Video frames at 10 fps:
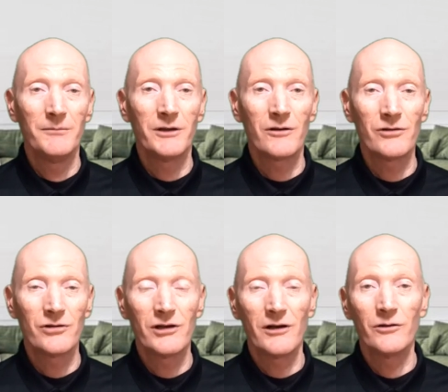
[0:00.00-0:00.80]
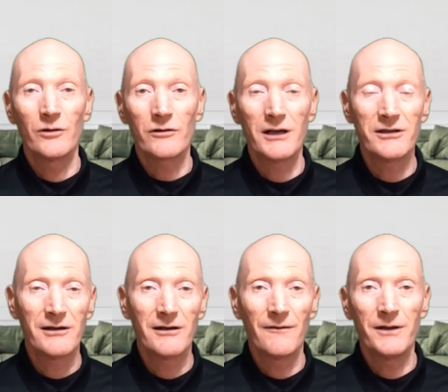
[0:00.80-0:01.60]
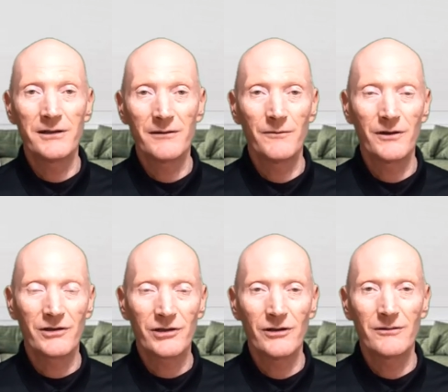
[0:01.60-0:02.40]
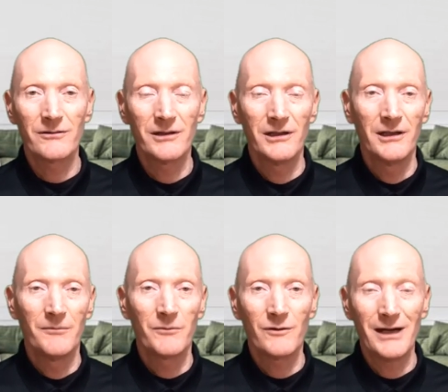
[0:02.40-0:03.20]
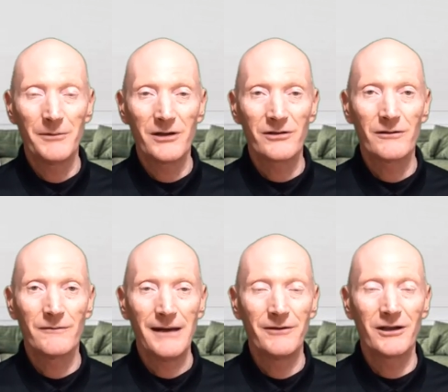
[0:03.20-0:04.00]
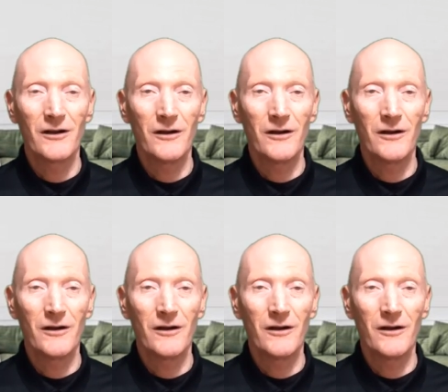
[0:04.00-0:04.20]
because your criteria fits in with a certain parameters of having a